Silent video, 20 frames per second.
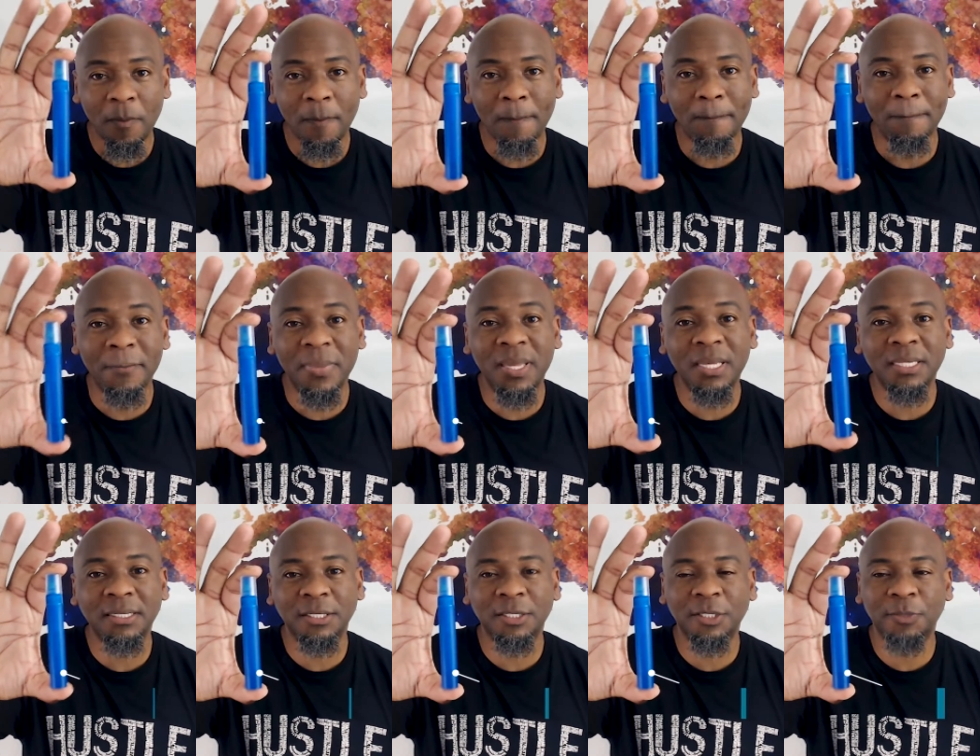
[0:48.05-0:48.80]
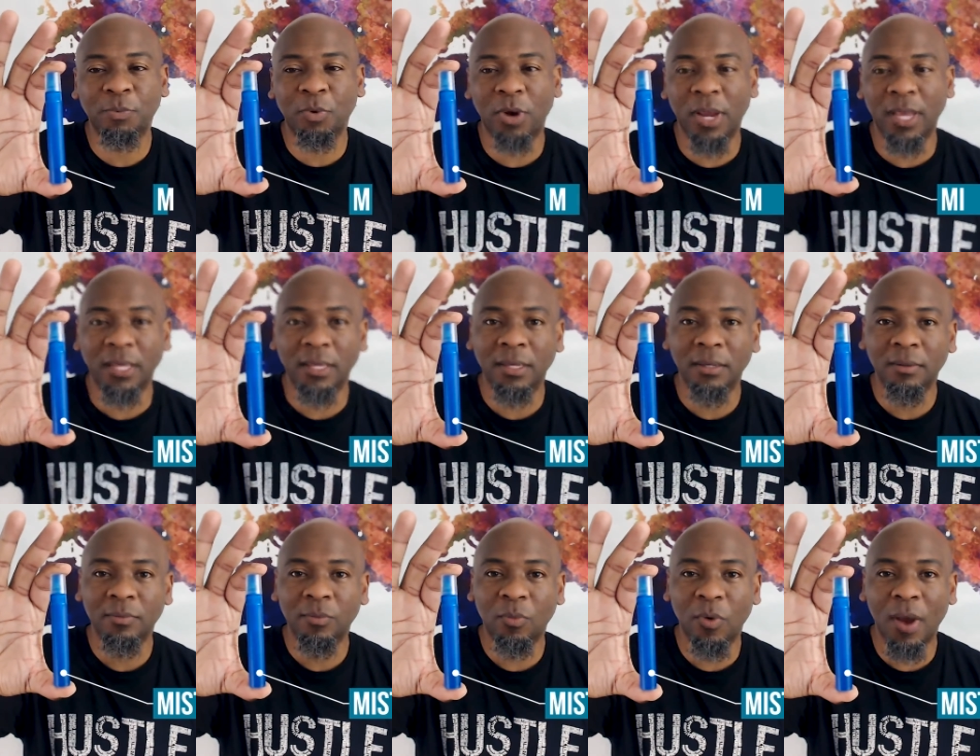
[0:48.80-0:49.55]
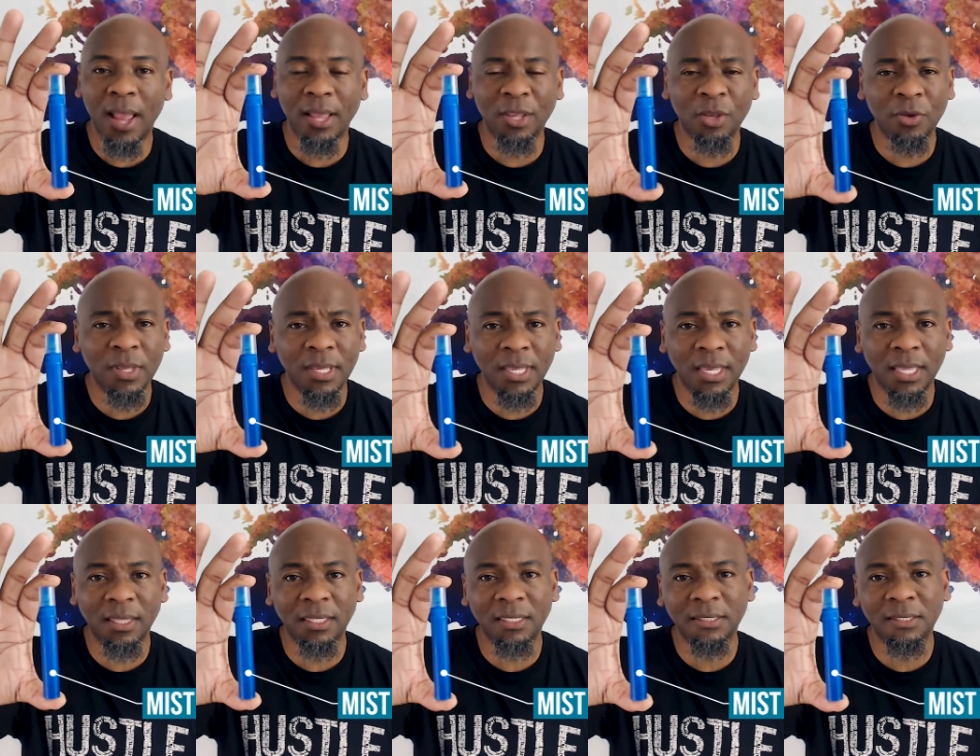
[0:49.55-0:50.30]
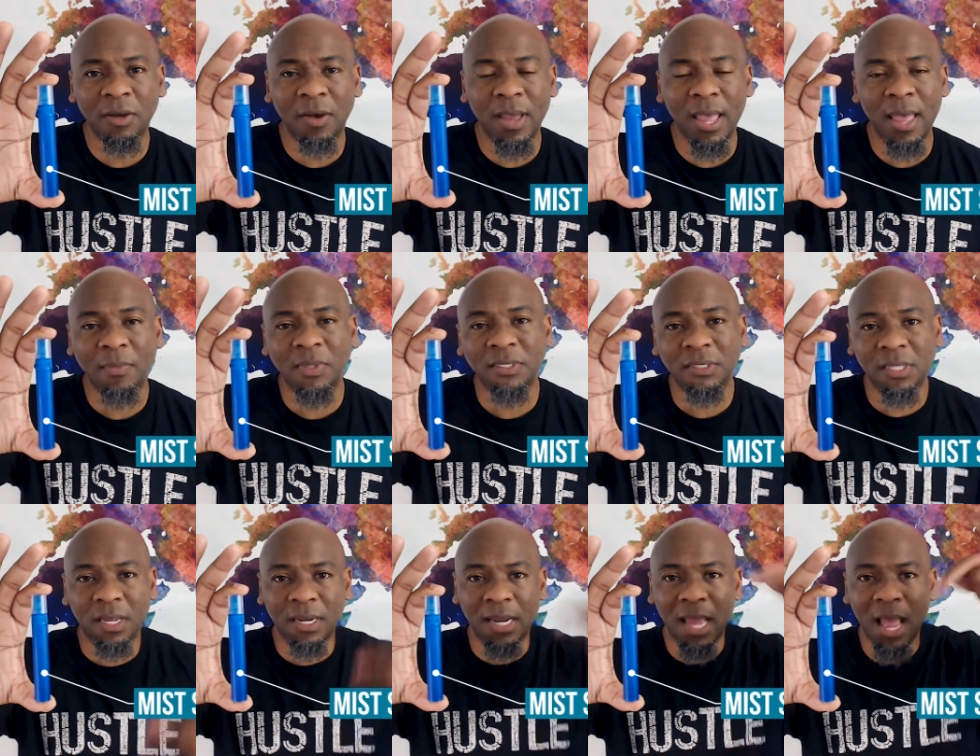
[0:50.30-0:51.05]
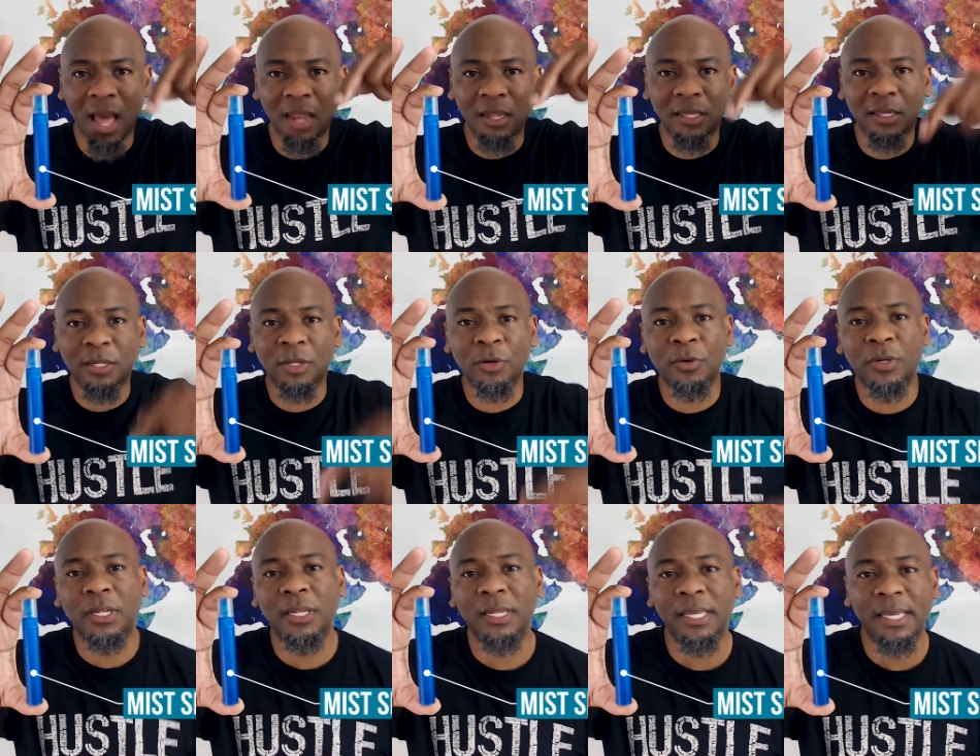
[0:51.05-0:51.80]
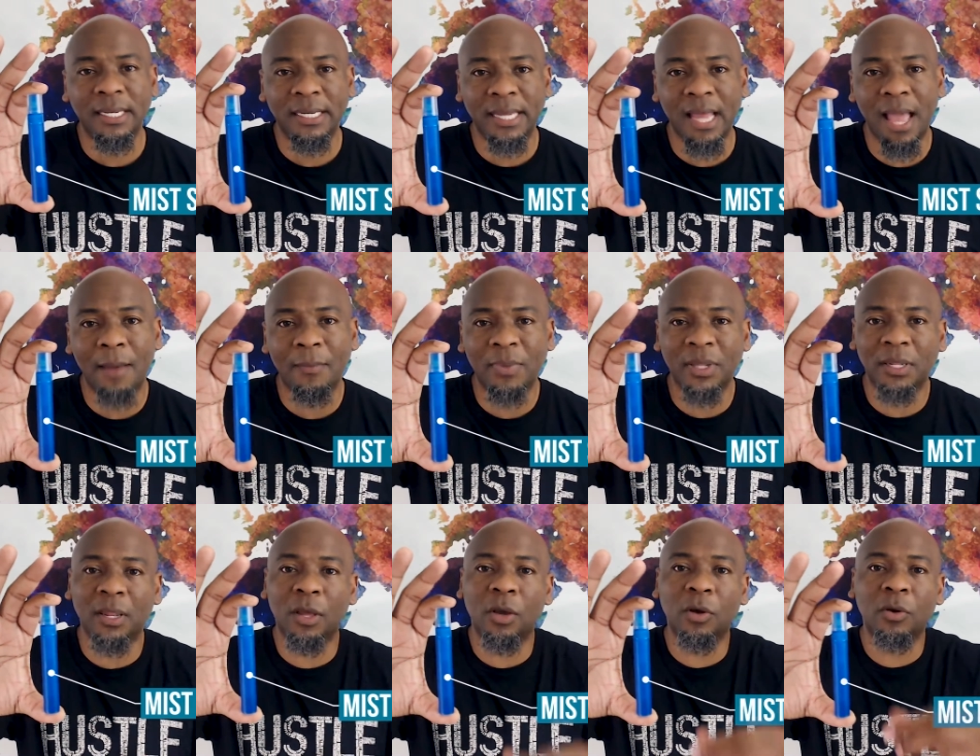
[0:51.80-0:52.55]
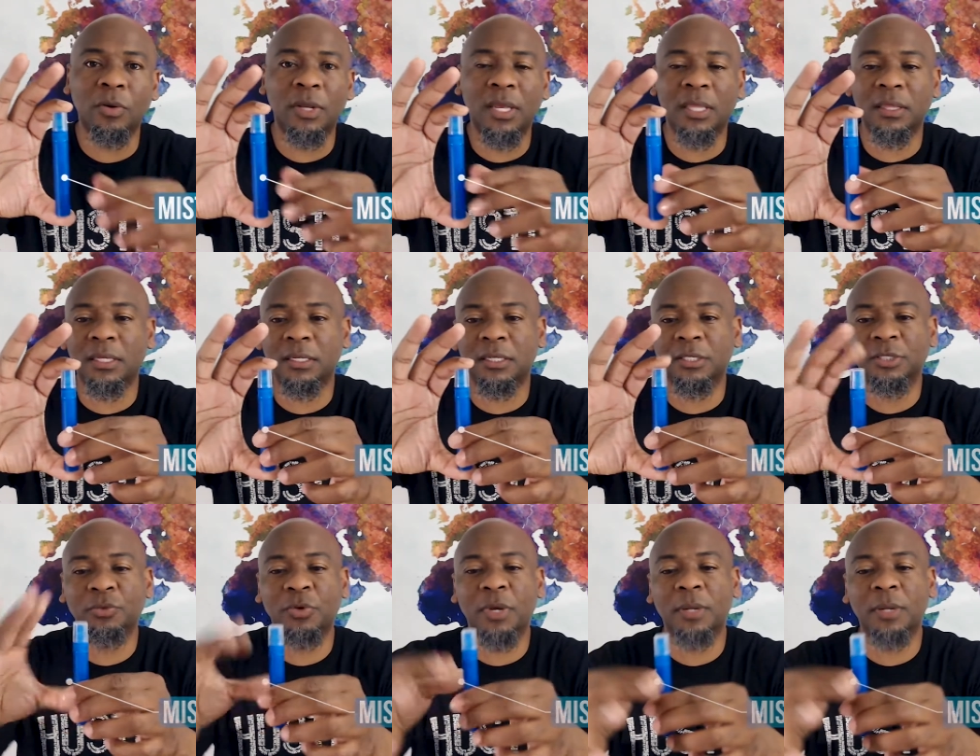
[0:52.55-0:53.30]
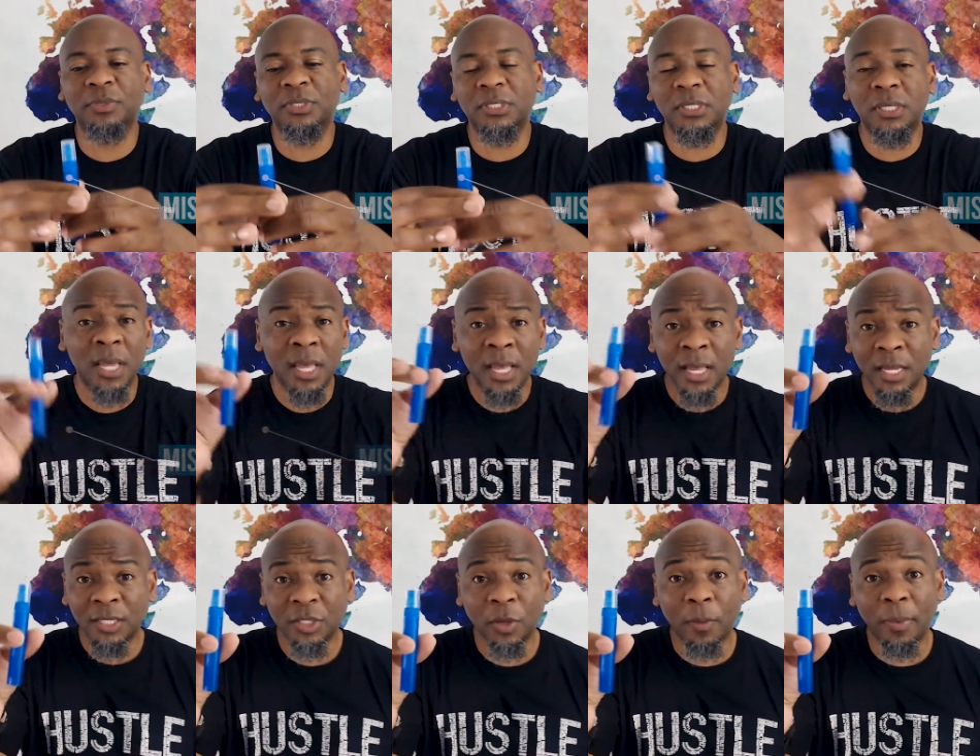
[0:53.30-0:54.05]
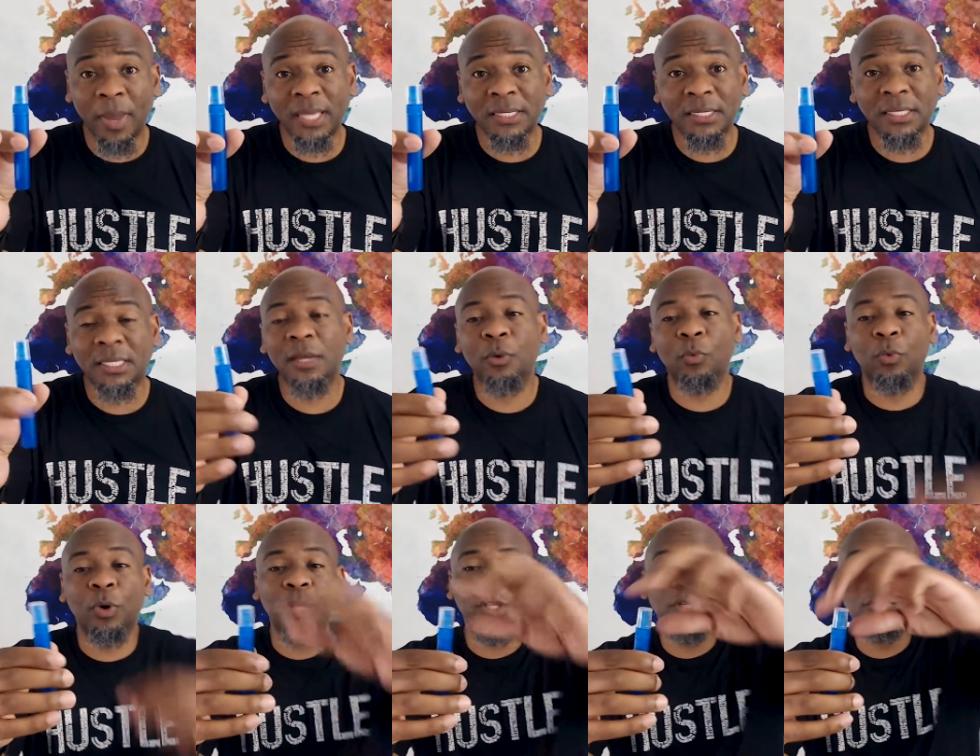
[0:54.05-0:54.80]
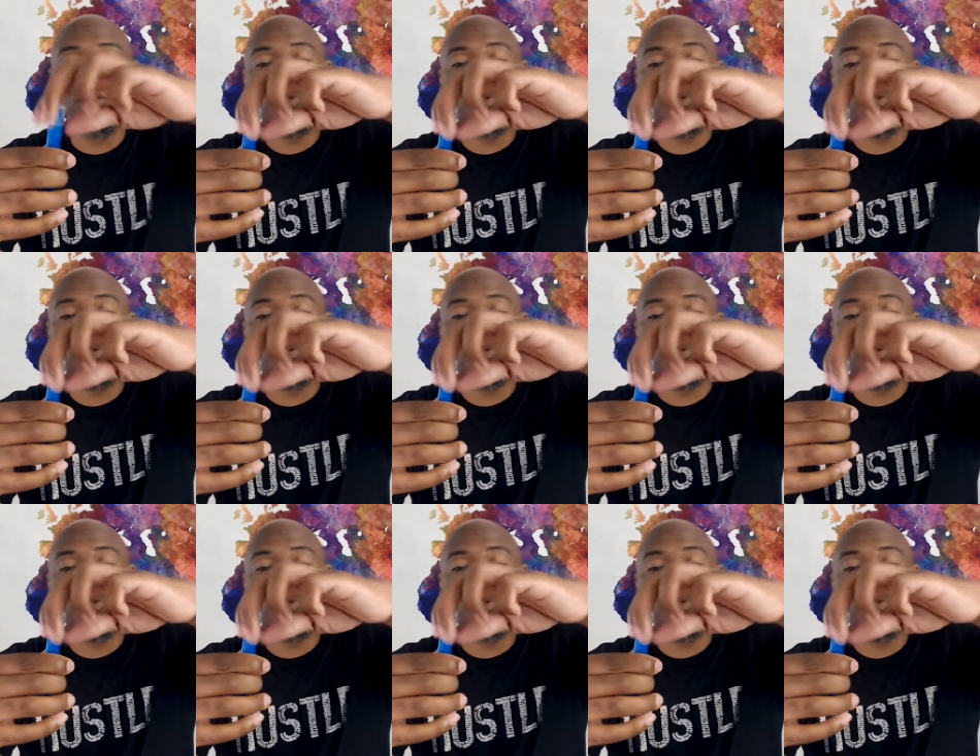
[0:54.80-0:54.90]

mist spray, right? You can get this on Amazon. I'll include a link down below in the description. So basically what you